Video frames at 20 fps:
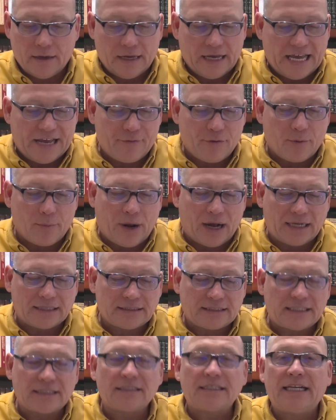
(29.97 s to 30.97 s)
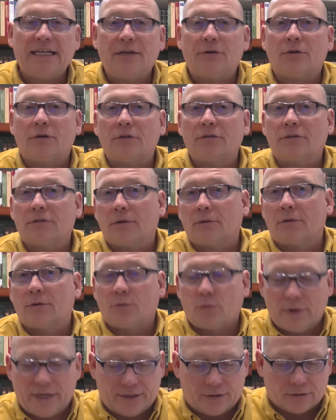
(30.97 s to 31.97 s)
He reminds his hearers or
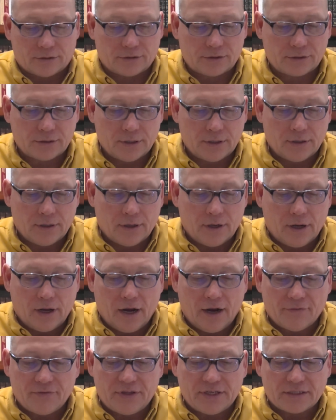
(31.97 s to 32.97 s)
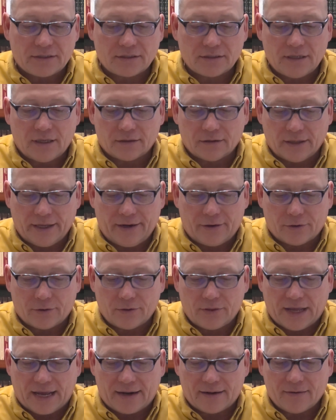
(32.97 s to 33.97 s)
readers of this letter
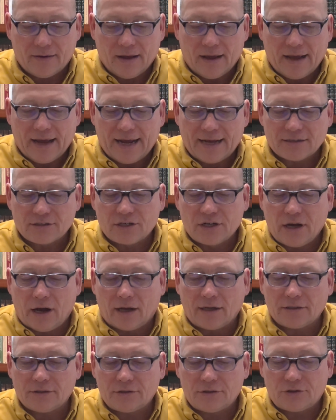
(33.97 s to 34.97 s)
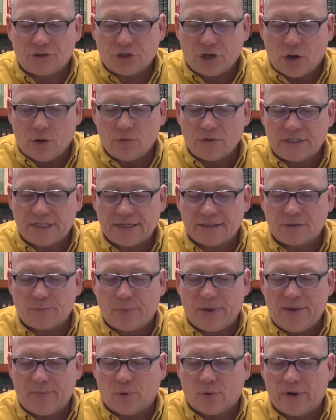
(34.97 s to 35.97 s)
that as God chose his
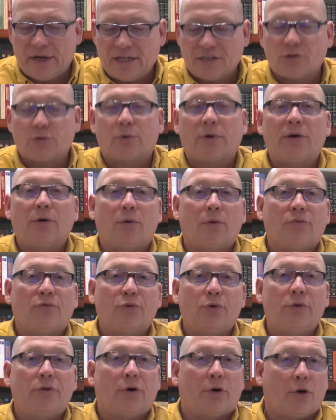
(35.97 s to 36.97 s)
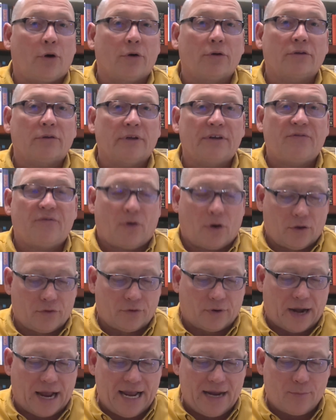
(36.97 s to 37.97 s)
people Israel through their earthly
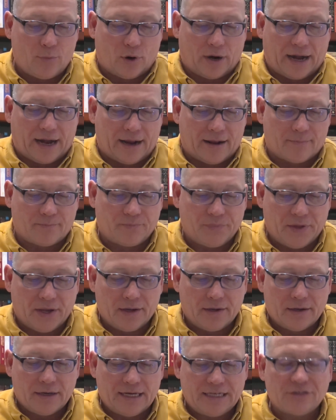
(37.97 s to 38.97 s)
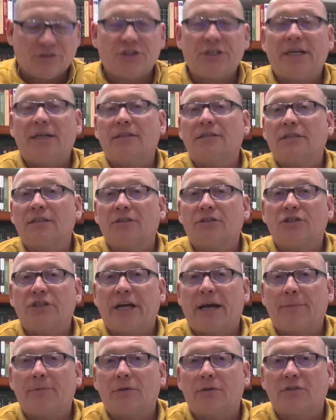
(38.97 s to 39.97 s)
father Abraham in Genesis
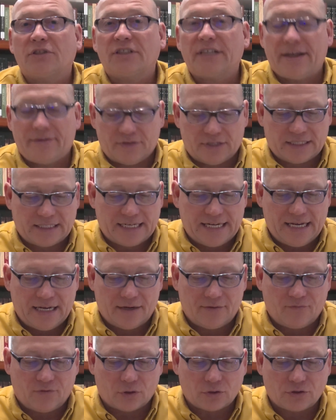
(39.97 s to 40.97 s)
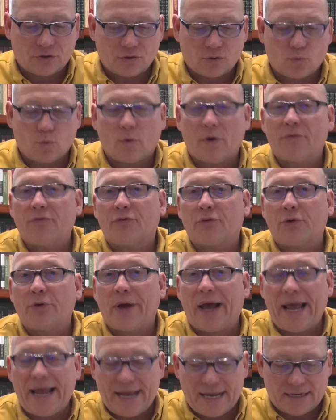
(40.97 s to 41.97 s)
chapter 17, verses 1 through
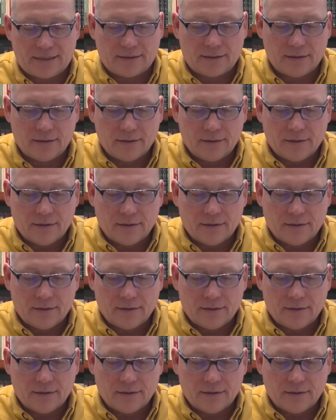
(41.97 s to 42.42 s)
8,